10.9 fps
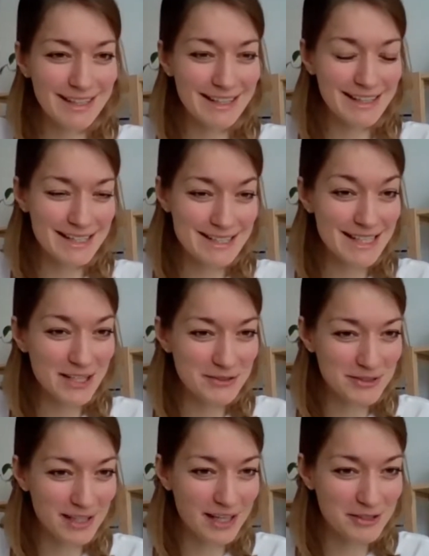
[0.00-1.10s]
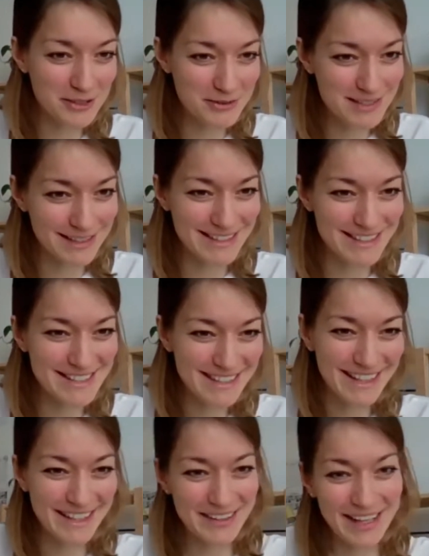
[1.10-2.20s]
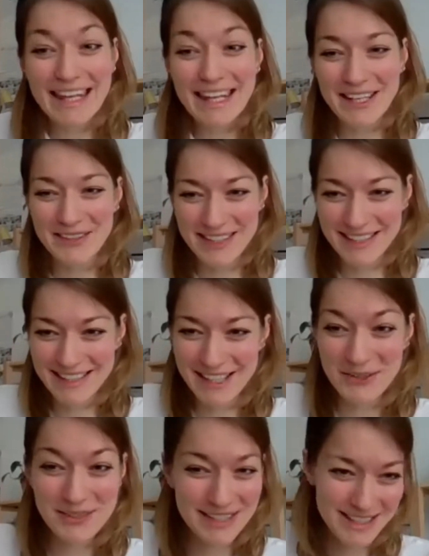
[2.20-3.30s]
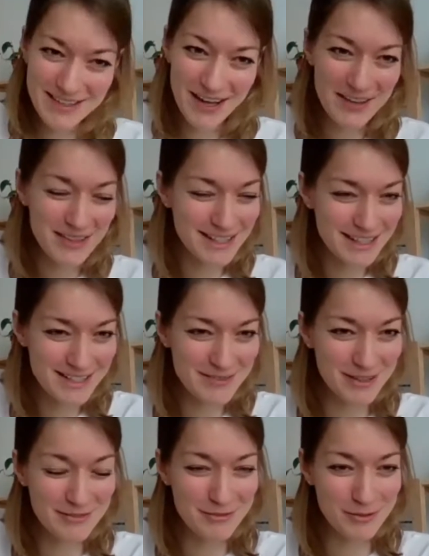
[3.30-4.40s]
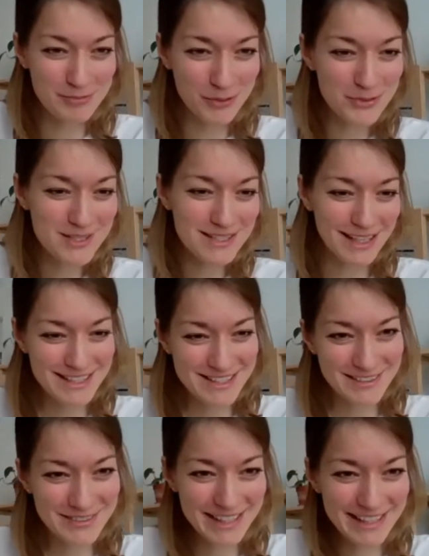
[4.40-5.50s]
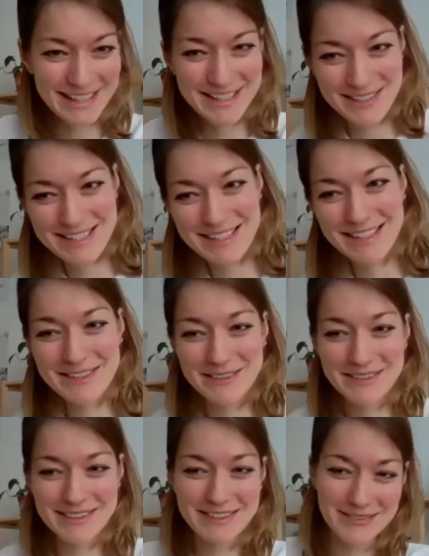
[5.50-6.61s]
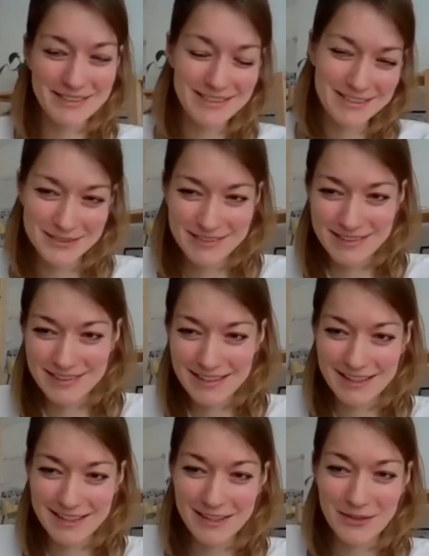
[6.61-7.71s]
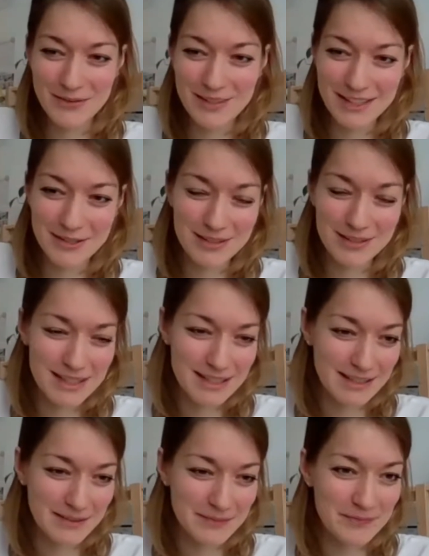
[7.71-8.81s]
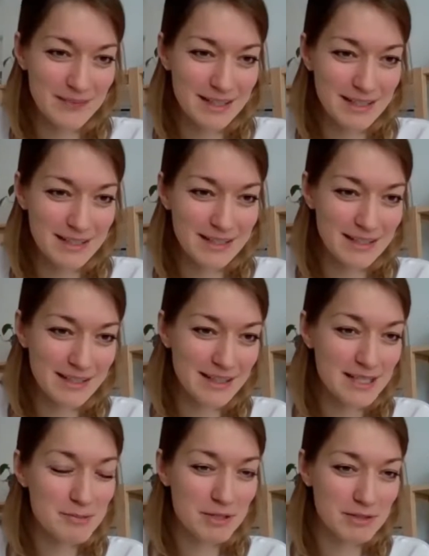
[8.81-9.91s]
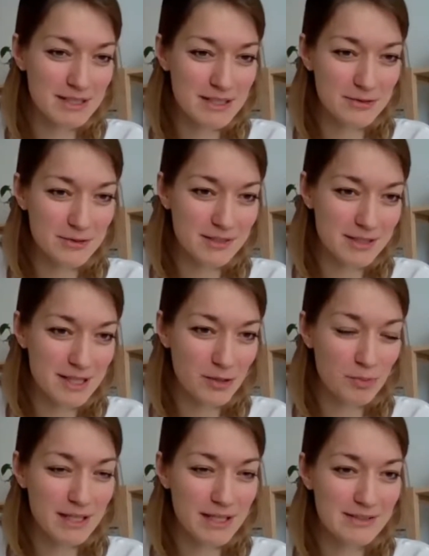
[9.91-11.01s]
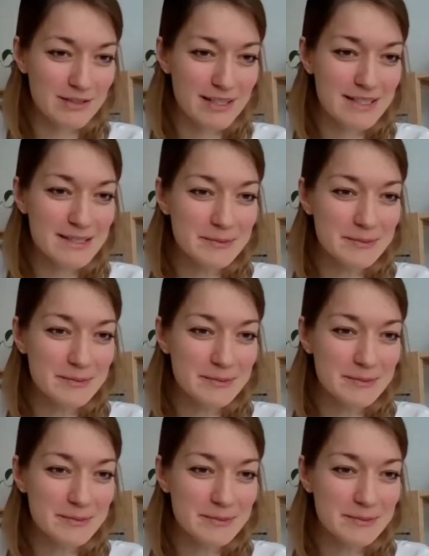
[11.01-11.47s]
Yes, how do you see this, Ege or Judith? I think it's from both sides really interesting to know your experience or opinions on this.